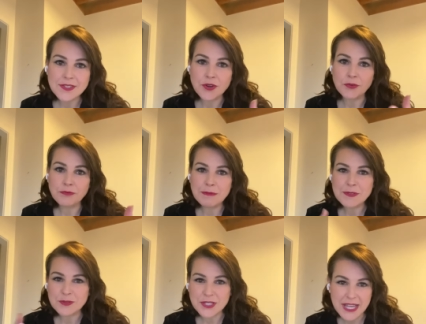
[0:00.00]
no
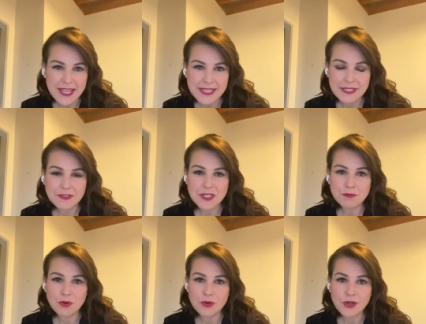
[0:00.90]
rips or tears if it's a
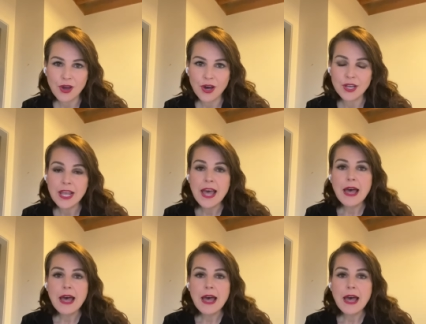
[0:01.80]
portacot,